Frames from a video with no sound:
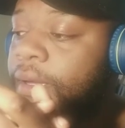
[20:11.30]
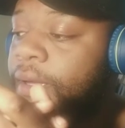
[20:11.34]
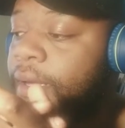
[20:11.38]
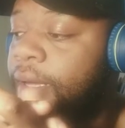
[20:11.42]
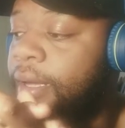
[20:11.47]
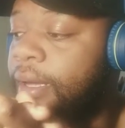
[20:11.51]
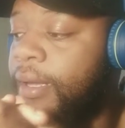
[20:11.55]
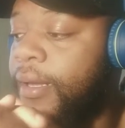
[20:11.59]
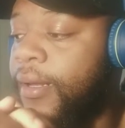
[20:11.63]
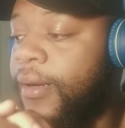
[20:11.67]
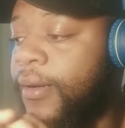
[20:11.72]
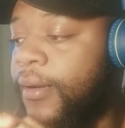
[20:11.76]

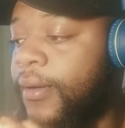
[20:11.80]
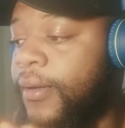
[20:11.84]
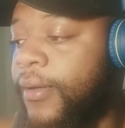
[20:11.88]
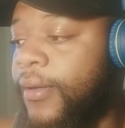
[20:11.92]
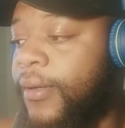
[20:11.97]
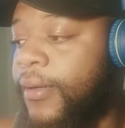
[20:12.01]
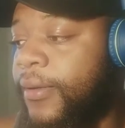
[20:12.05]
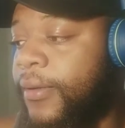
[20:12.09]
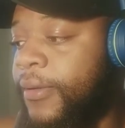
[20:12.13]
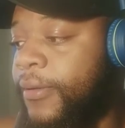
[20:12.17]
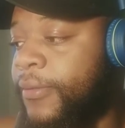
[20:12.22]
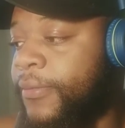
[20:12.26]
And
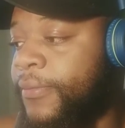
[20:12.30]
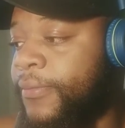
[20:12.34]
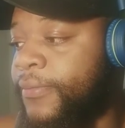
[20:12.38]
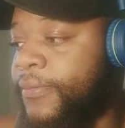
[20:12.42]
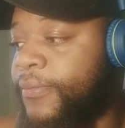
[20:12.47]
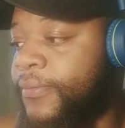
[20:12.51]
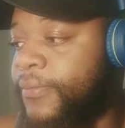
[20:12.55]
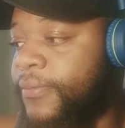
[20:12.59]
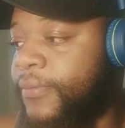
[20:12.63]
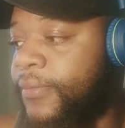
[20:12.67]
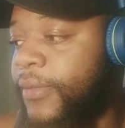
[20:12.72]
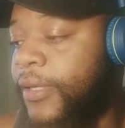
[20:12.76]

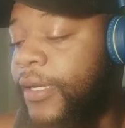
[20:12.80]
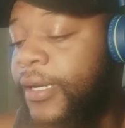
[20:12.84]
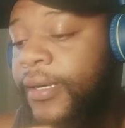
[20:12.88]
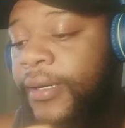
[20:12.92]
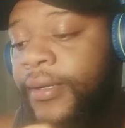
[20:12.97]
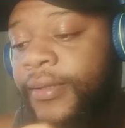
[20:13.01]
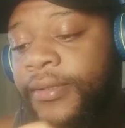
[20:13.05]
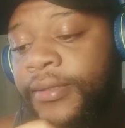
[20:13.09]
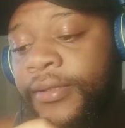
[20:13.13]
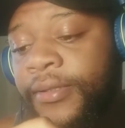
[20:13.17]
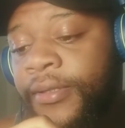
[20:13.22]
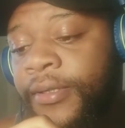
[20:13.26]
yeah,
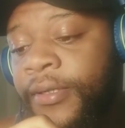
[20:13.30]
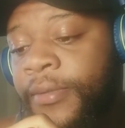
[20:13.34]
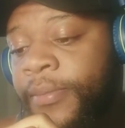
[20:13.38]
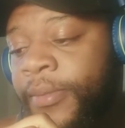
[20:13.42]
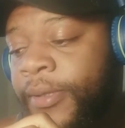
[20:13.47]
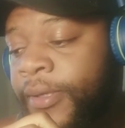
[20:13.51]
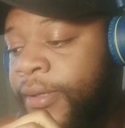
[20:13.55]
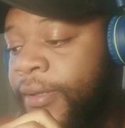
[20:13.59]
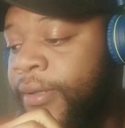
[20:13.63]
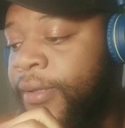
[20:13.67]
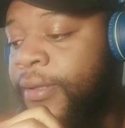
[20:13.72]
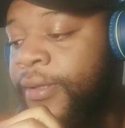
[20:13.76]
it's gonna
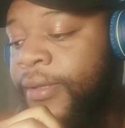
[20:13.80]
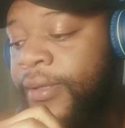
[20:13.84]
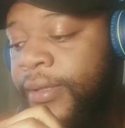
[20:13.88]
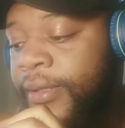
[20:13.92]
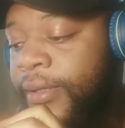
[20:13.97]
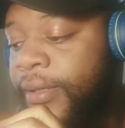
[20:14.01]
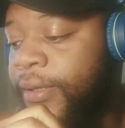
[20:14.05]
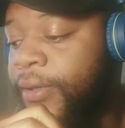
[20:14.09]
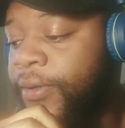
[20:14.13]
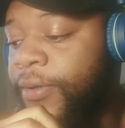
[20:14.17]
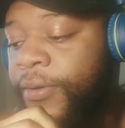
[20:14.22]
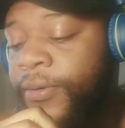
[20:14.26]
be
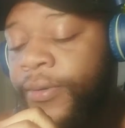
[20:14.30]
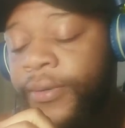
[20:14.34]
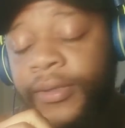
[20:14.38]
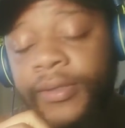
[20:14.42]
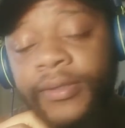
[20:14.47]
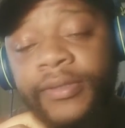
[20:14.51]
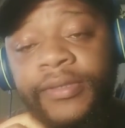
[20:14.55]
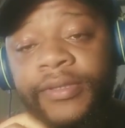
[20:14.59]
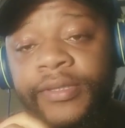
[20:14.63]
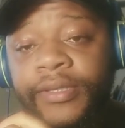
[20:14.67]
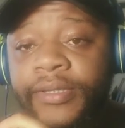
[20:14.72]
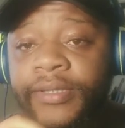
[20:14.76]
low.
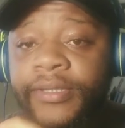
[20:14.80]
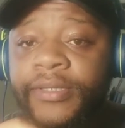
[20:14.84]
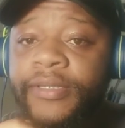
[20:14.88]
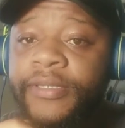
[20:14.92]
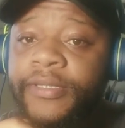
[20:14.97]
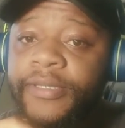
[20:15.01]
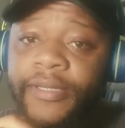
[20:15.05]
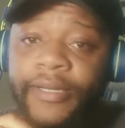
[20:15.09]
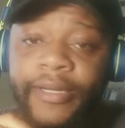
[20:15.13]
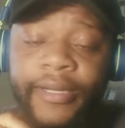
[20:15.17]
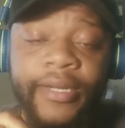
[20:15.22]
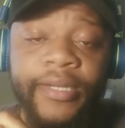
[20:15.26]

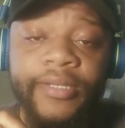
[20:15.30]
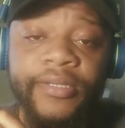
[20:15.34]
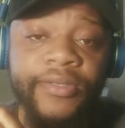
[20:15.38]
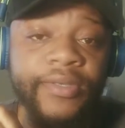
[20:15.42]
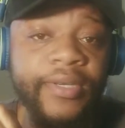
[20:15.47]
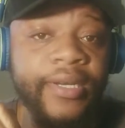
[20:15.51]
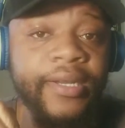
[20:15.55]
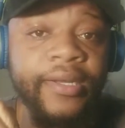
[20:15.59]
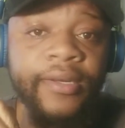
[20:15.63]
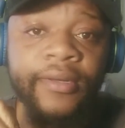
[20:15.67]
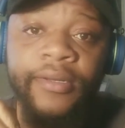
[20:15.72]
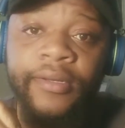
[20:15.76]
It's
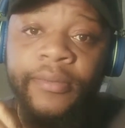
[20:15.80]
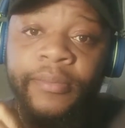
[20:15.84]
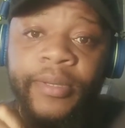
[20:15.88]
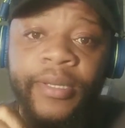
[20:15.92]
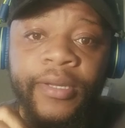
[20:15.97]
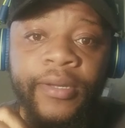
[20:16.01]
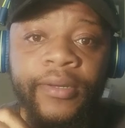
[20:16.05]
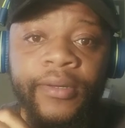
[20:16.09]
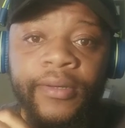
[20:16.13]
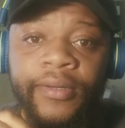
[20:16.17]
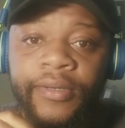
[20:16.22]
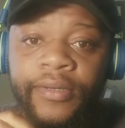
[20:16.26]
really gonna
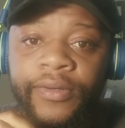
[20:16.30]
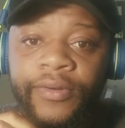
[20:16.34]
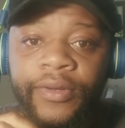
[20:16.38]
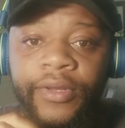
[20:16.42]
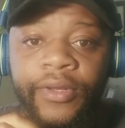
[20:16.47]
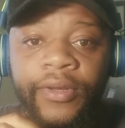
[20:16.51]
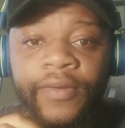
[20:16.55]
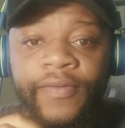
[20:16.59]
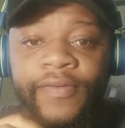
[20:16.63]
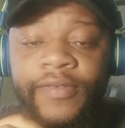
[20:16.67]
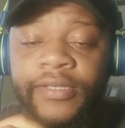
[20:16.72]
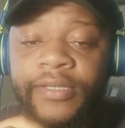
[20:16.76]
be good. The
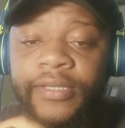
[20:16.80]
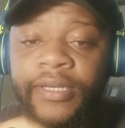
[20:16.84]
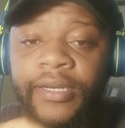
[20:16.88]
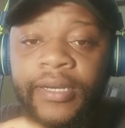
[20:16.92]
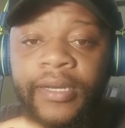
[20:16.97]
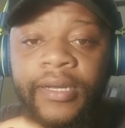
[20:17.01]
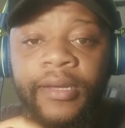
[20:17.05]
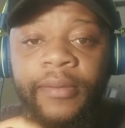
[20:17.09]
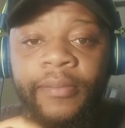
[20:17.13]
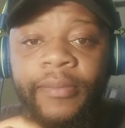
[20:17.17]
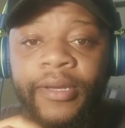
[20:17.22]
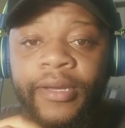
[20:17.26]
UFC are
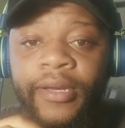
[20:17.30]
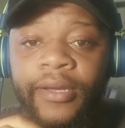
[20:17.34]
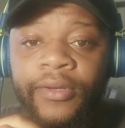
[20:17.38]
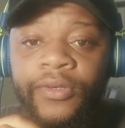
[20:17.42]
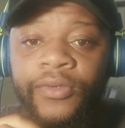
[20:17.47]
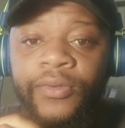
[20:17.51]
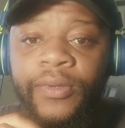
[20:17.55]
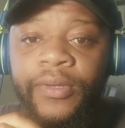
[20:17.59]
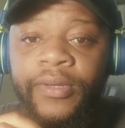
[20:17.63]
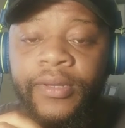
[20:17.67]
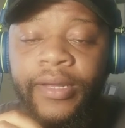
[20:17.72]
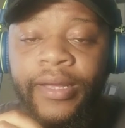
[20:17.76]
coming
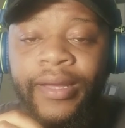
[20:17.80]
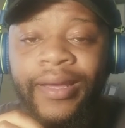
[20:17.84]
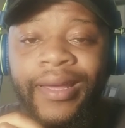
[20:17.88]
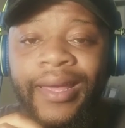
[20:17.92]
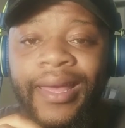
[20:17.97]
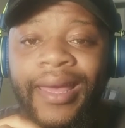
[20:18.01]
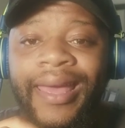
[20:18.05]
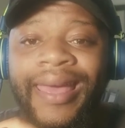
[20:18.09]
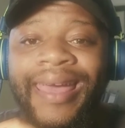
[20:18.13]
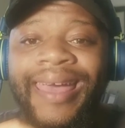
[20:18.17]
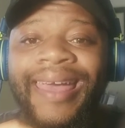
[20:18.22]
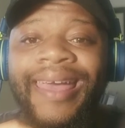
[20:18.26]
out with like
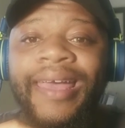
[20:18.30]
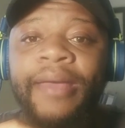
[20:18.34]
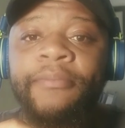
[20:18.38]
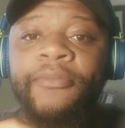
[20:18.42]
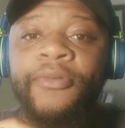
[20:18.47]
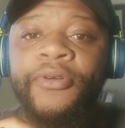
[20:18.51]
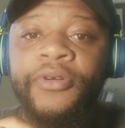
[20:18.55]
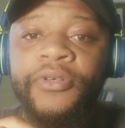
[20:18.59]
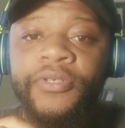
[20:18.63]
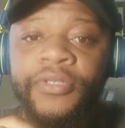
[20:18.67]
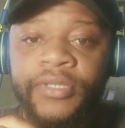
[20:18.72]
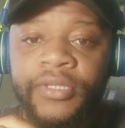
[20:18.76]

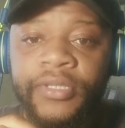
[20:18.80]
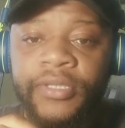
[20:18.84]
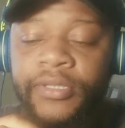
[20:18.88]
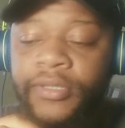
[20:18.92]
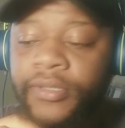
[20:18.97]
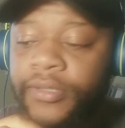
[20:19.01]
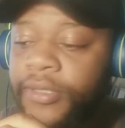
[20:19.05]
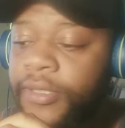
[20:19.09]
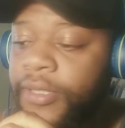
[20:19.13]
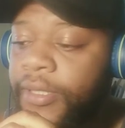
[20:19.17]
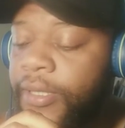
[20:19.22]
hammers.